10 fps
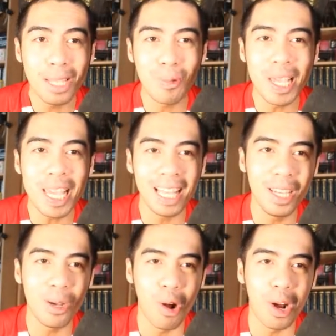Weekend
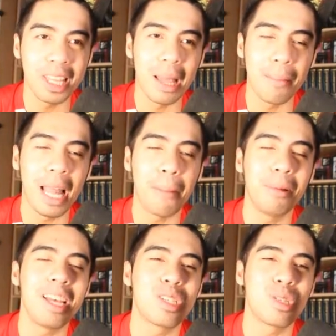League worth it? I mean, I
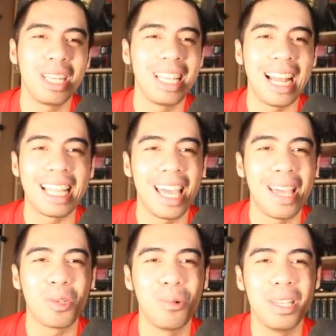played 29
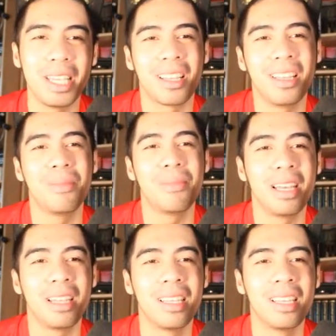games a Weekend League,
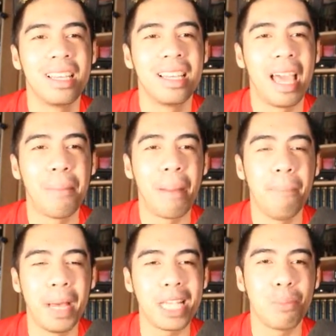man. And my
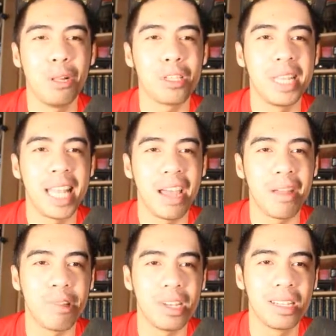best pull has been
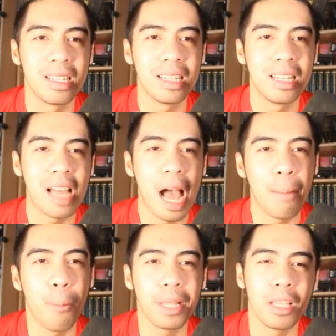Henry. I'm
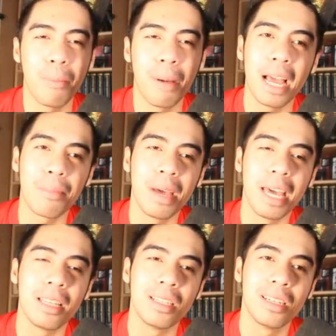opening the pack,
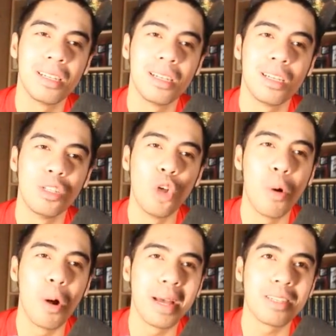man. No
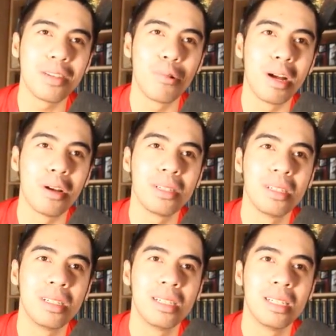more messing around.
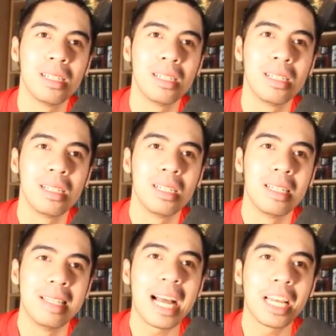
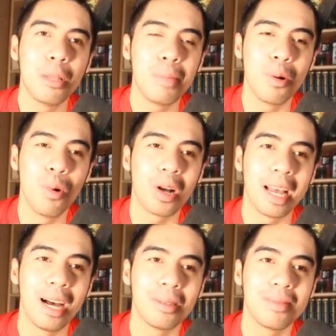Not going to be a
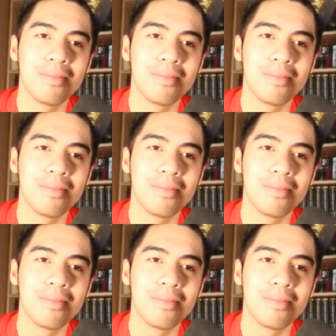walkout.